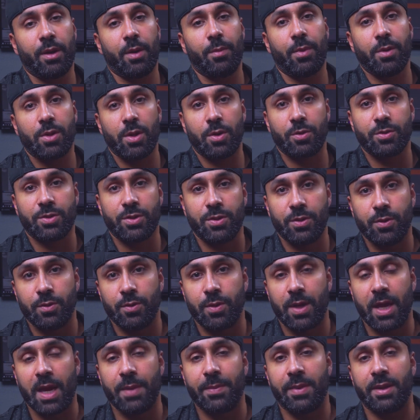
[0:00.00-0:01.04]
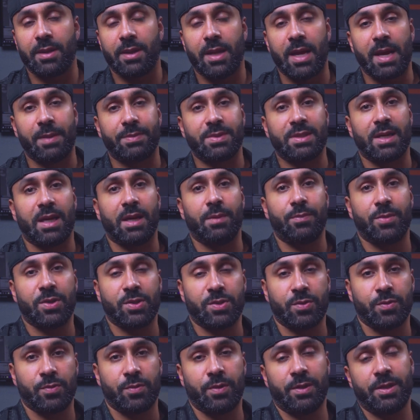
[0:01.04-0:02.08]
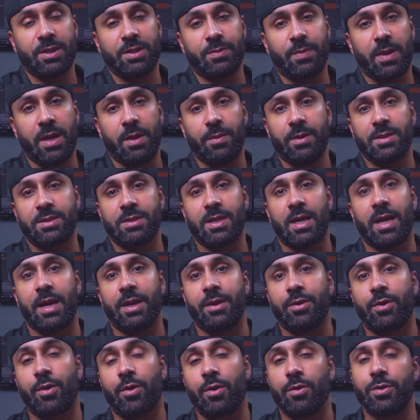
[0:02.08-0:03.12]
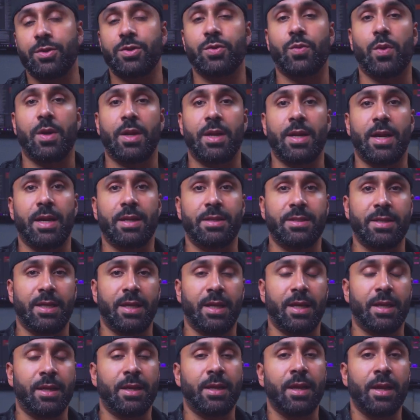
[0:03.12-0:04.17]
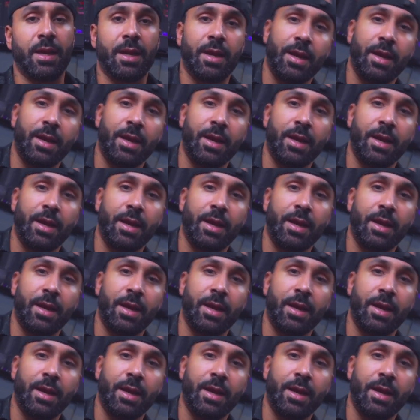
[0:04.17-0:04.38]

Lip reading: 002 gaming laptop. This was released by MSI in early 2019,